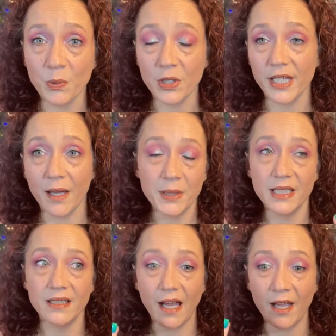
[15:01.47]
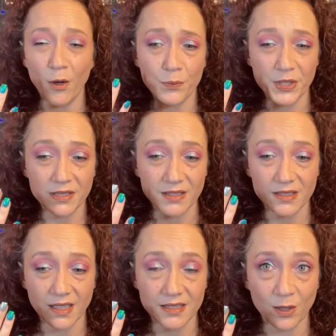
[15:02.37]
pretty. I mean, I hope this is
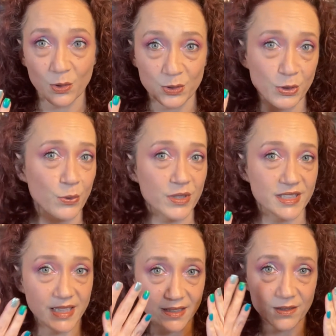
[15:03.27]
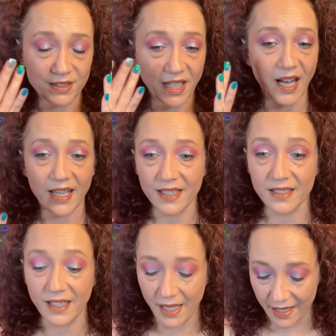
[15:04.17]
as close to a teal that I can
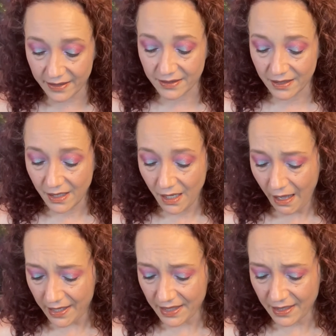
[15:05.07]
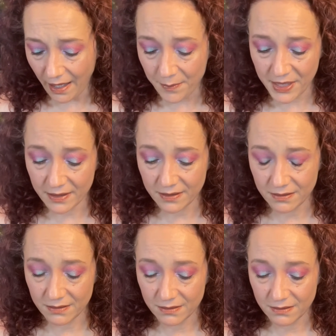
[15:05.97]
get. I think, I mean,
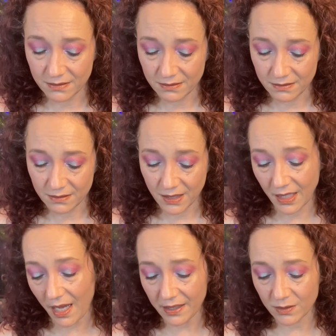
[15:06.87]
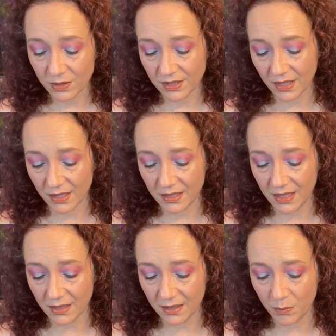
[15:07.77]
it kind of looks like a
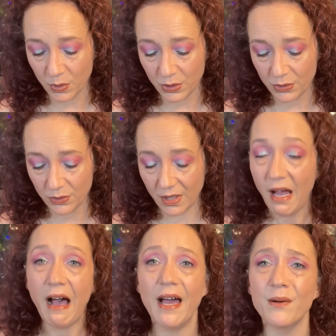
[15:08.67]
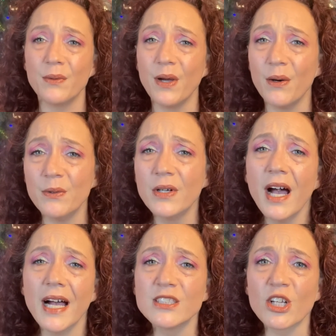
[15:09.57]
tealy blue. I don't know.
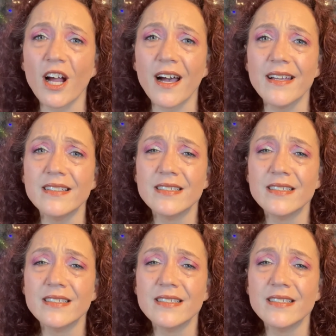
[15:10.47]
I tried.